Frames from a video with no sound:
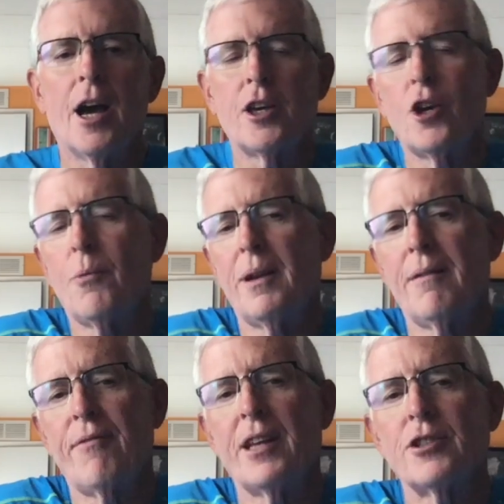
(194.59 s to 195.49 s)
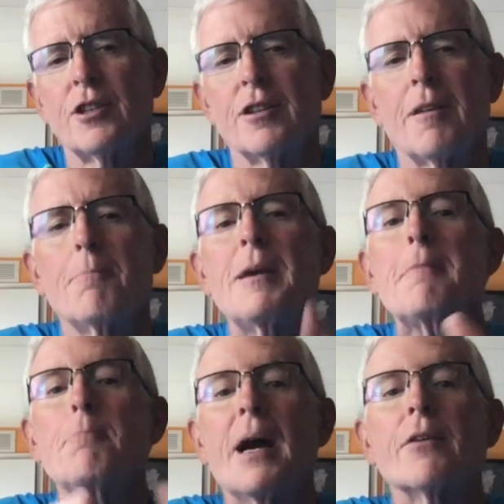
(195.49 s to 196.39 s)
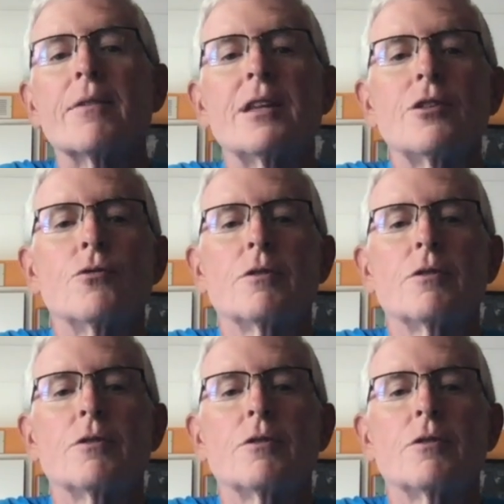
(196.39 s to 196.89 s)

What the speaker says: human invention to be better than you,